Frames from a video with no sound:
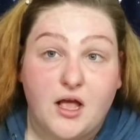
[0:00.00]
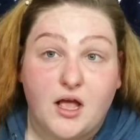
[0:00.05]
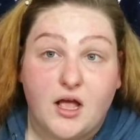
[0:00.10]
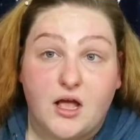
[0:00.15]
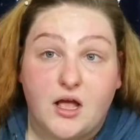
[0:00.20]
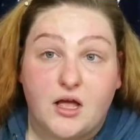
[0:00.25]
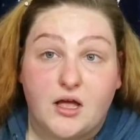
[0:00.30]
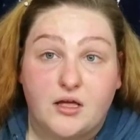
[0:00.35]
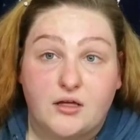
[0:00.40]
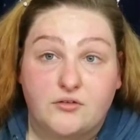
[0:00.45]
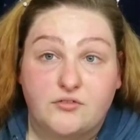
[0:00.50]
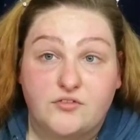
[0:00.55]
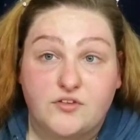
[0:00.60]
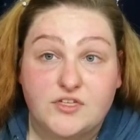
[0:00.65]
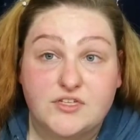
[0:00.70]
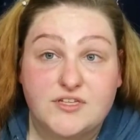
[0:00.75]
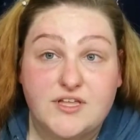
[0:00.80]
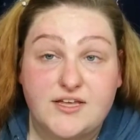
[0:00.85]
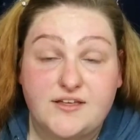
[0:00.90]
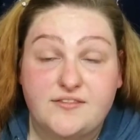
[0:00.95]
I
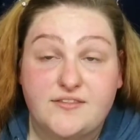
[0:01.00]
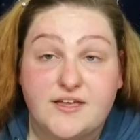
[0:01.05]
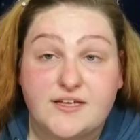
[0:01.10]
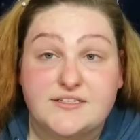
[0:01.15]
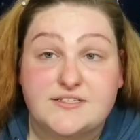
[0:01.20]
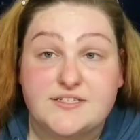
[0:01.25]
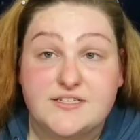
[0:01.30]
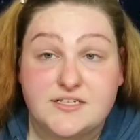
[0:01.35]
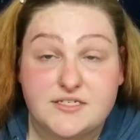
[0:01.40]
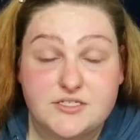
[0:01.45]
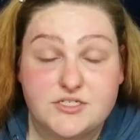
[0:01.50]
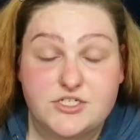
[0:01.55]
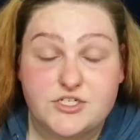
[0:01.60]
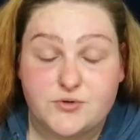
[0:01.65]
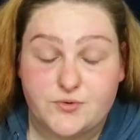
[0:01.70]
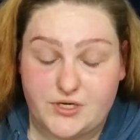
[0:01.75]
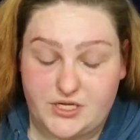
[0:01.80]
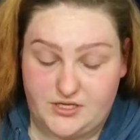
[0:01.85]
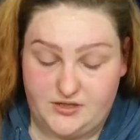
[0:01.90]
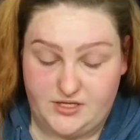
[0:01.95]
feel like that didn't
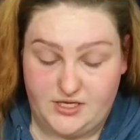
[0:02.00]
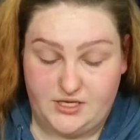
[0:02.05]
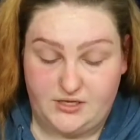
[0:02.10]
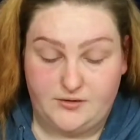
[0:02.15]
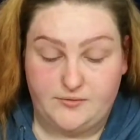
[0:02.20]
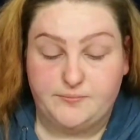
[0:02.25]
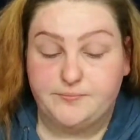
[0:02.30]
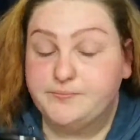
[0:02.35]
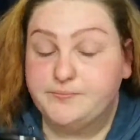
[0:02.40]
do anything.